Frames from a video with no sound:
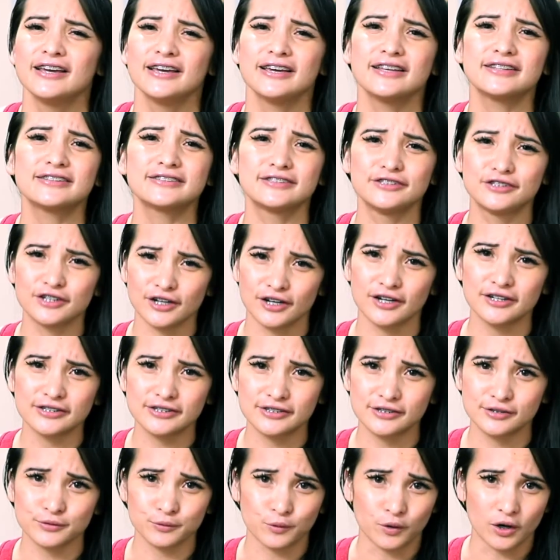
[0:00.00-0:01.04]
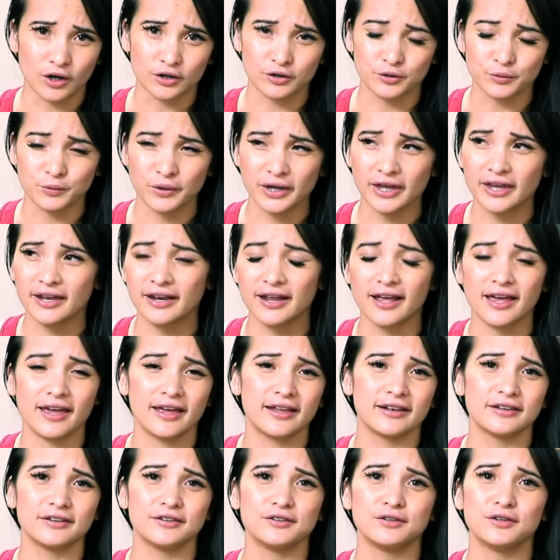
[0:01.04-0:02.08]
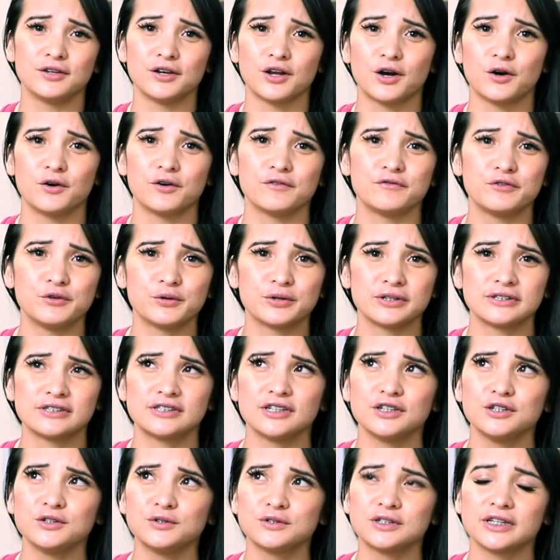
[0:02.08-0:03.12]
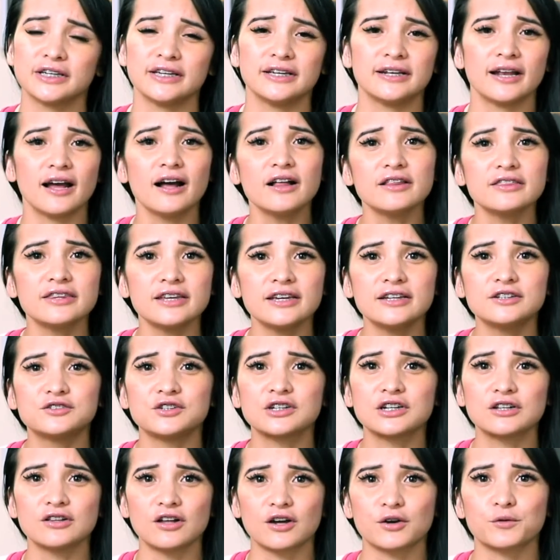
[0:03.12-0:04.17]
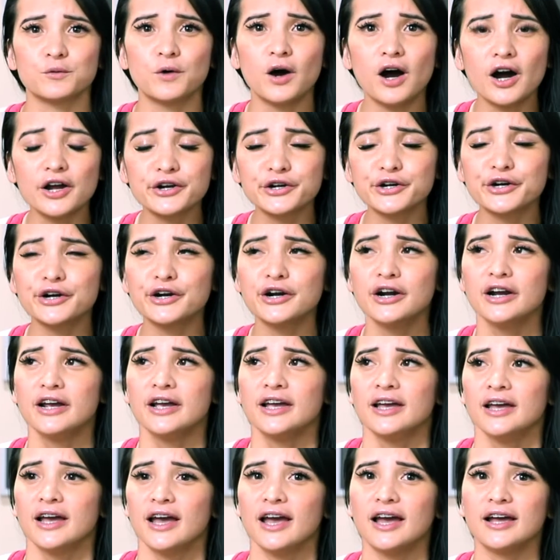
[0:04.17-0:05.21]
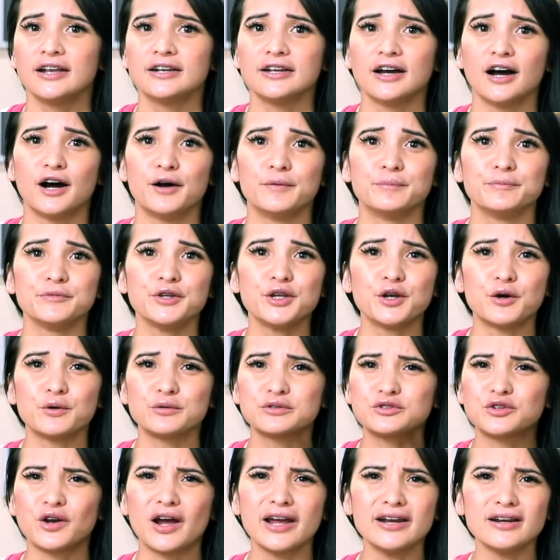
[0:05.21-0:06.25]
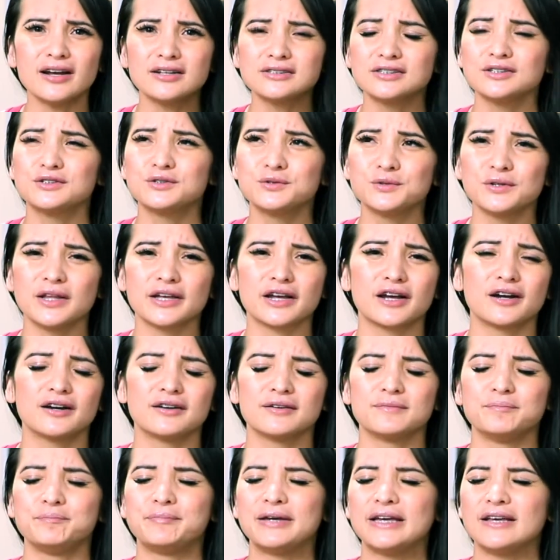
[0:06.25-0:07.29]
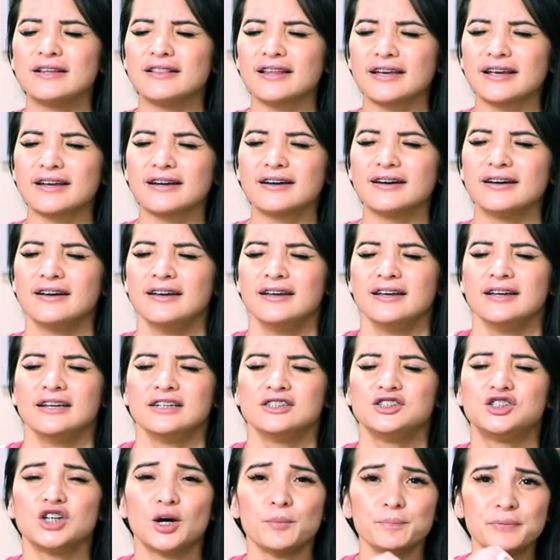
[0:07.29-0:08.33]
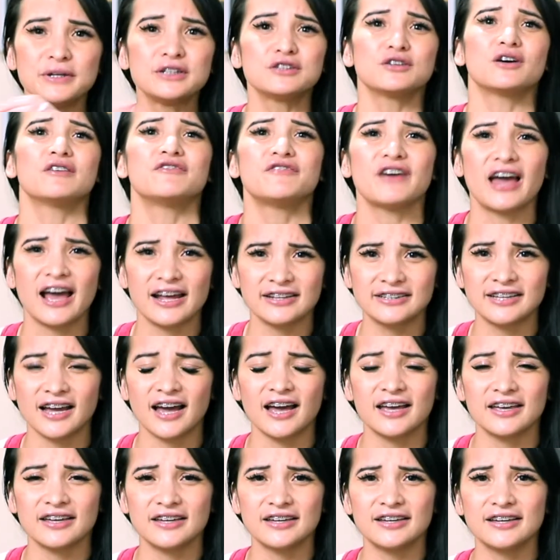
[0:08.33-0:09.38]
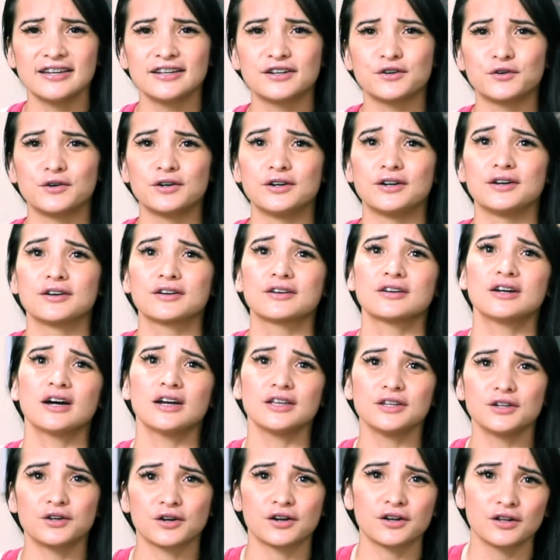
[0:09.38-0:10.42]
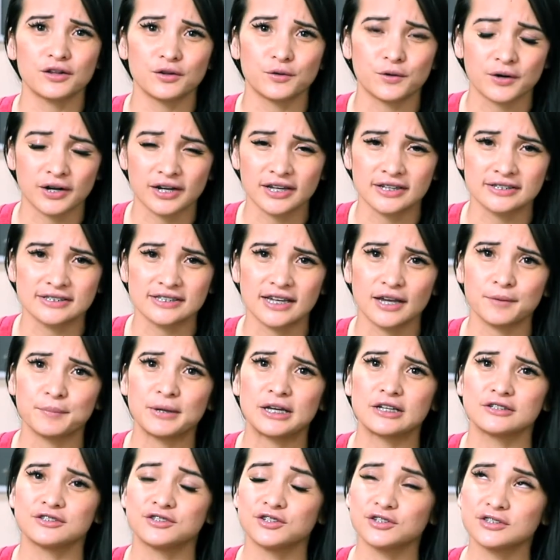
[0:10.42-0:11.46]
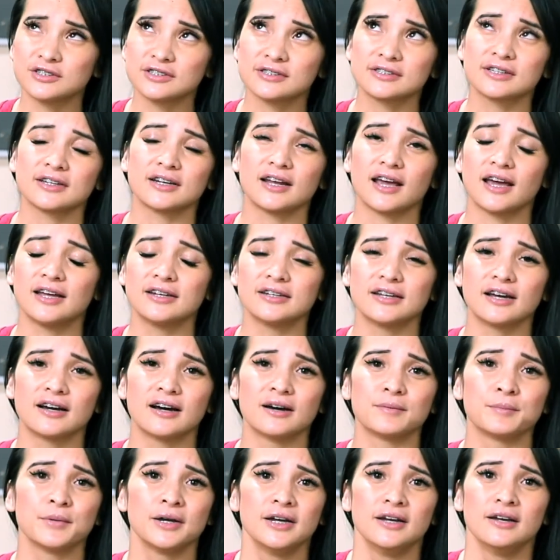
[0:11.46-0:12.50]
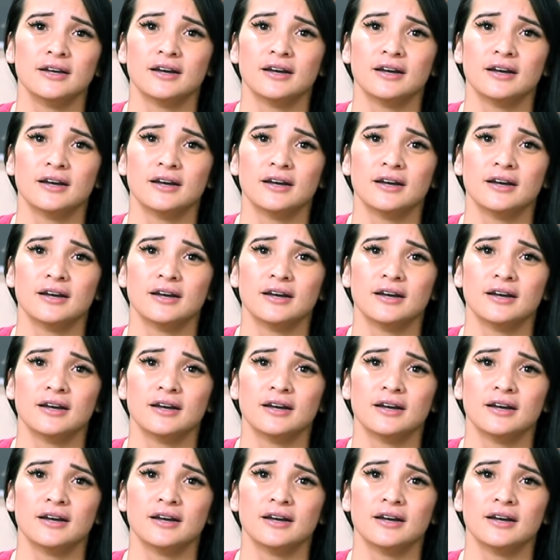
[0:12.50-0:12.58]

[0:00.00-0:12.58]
It's just water weight. And you know, if you continue to eat healthy, drink a lot of water, and you know, try not to do like a bit like a jump into a fad diet or cut your caloric intake, because you're just going to end up